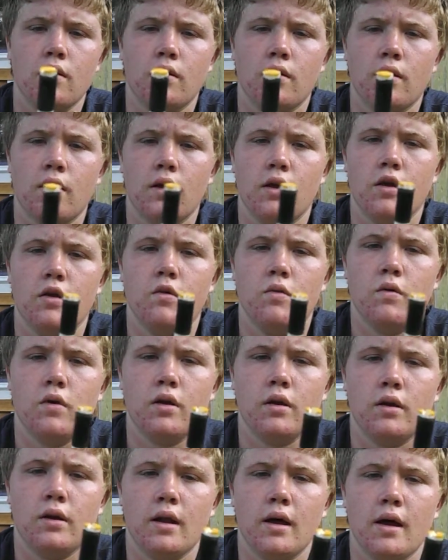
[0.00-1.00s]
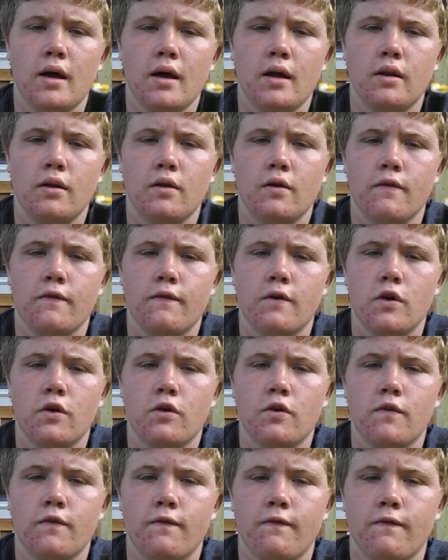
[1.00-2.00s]
Okay, you want to line your
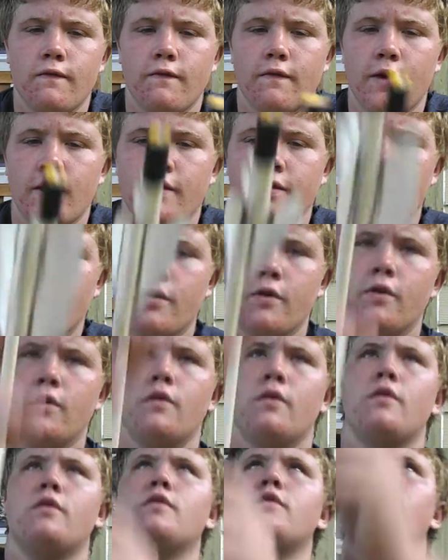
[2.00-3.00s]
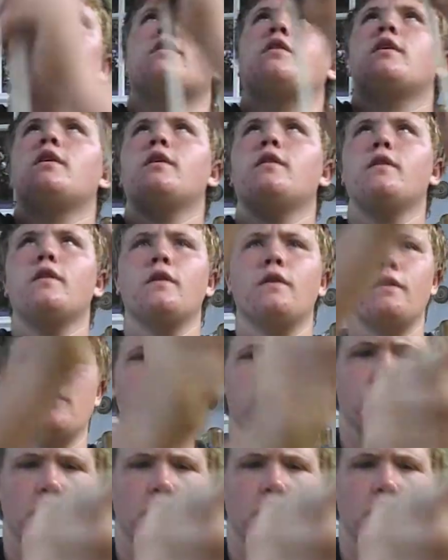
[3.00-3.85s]
first feather just like this.